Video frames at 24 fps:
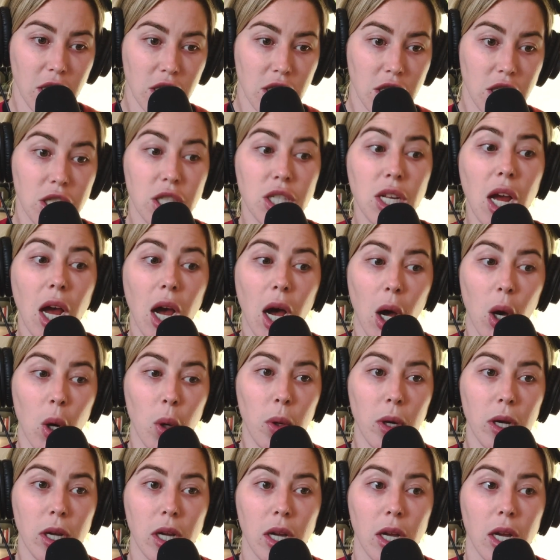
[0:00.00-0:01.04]

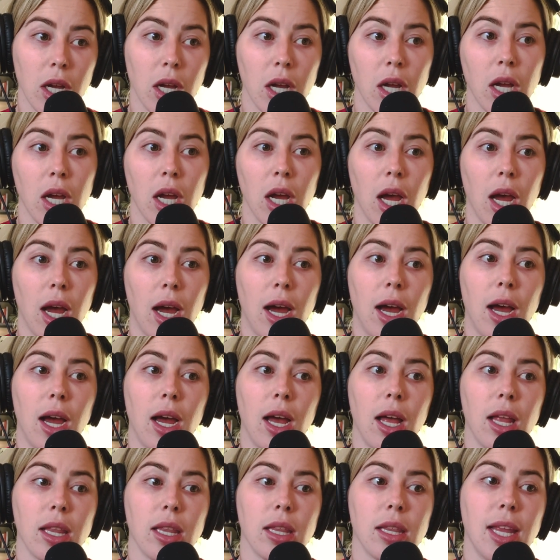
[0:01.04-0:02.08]
So
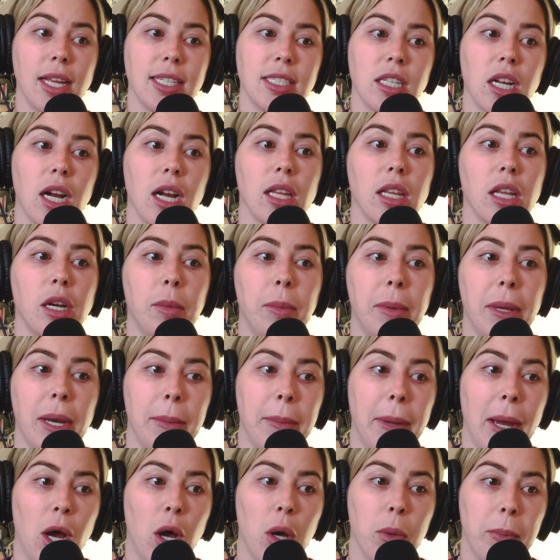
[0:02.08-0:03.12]
Let's talk a little bit
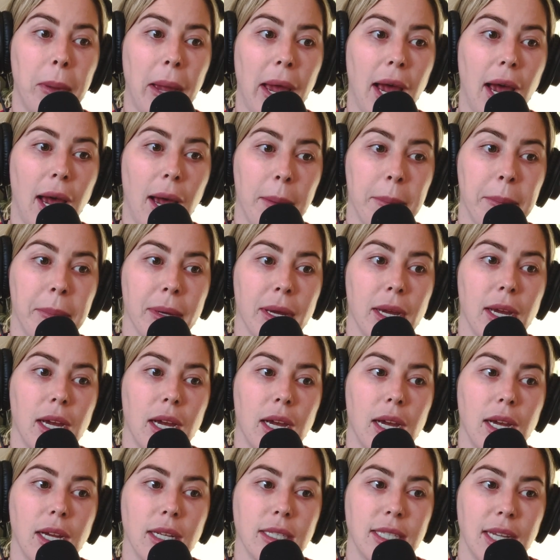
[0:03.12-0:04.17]
about Pap
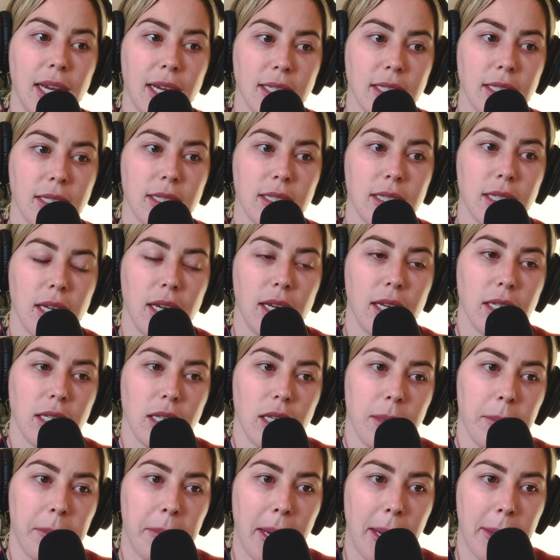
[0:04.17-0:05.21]
tests
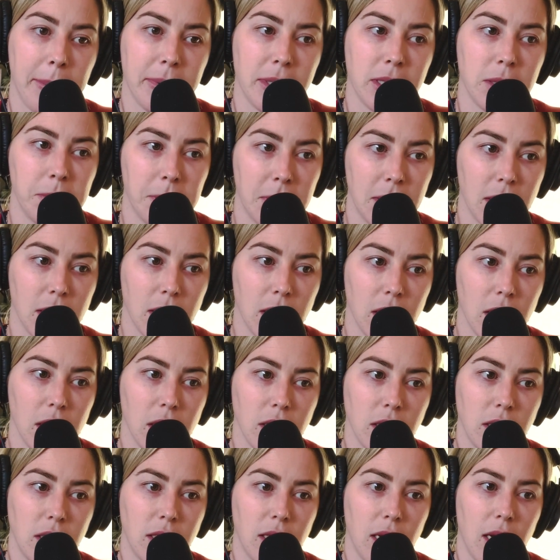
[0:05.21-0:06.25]
and Pap
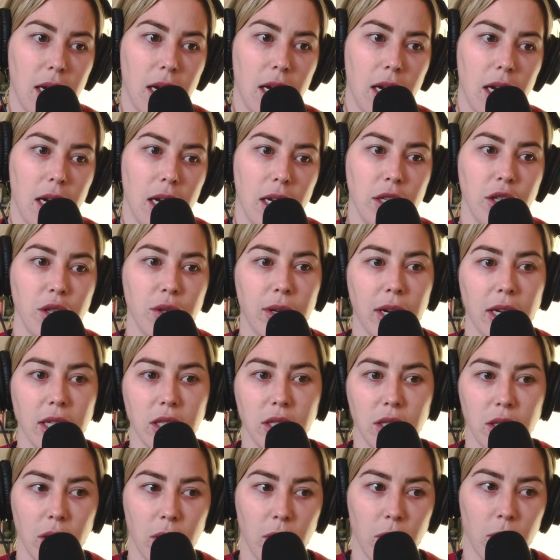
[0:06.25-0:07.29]
smears. You
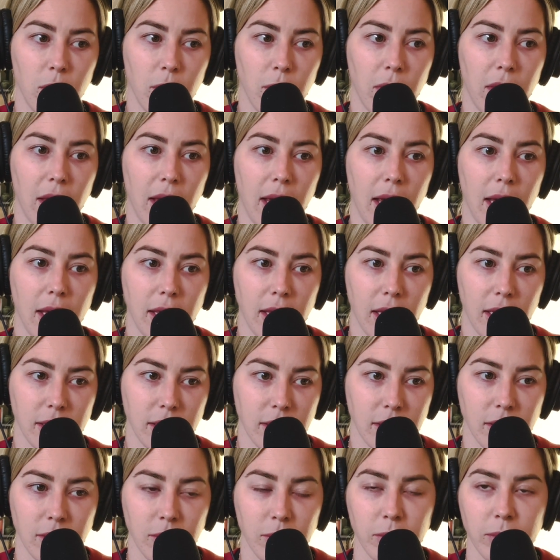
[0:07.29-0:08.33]
guys know that
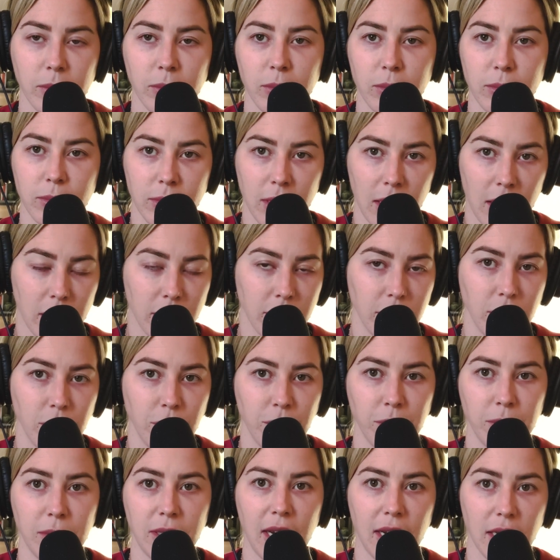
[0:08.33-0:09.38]
that's how
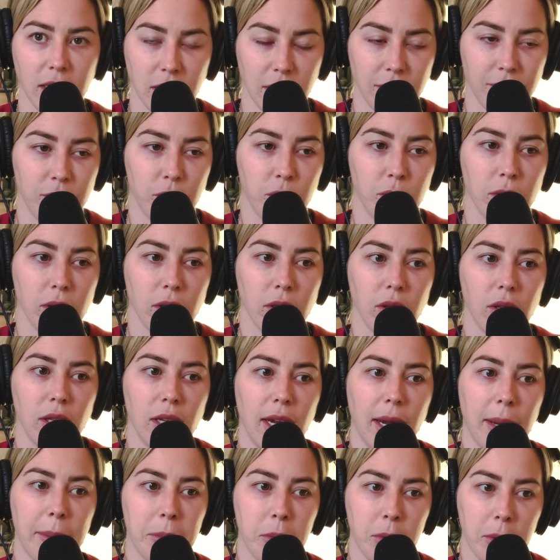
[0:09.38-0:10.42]
you test for
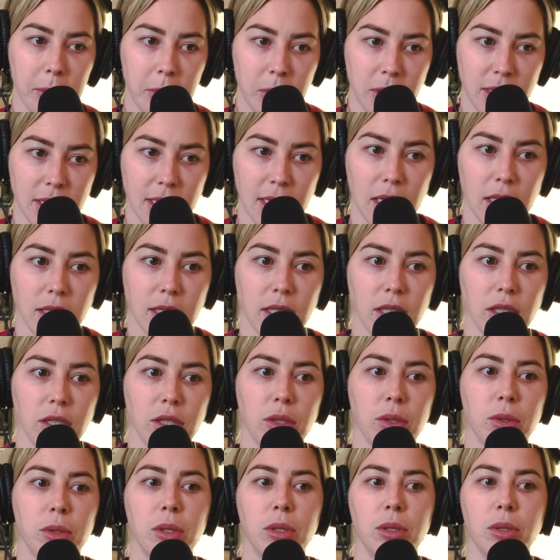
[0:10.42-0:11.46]
the abnormal cells is
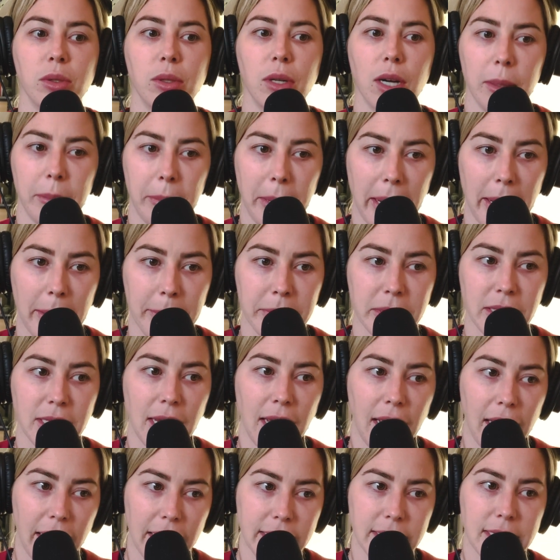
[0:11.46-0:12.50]
through a Pap
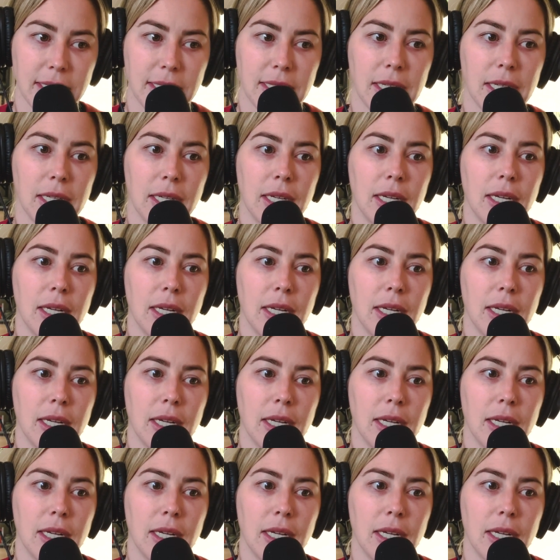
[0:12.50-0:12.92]
test.